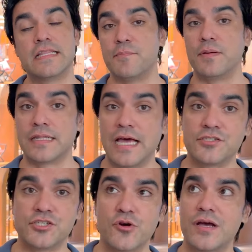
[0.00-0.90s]
the
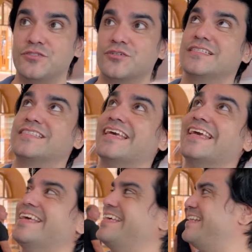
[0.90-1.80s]
Bellagio, as you can
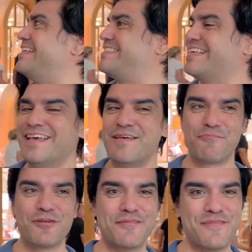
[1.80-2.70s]
see. It's
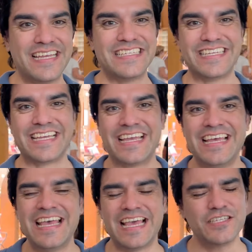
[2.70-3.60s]
pretty amazing.
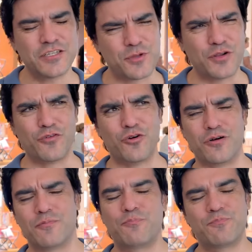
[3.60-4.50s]
It's such a
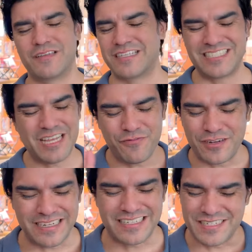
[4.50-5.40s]
beautiful, it's a
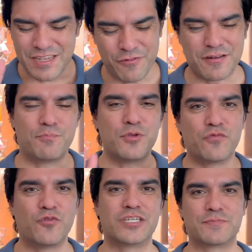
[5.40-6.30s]
different
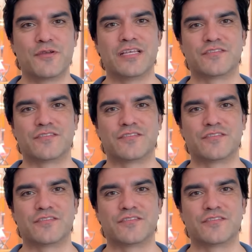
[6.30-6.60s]
beautiful experience.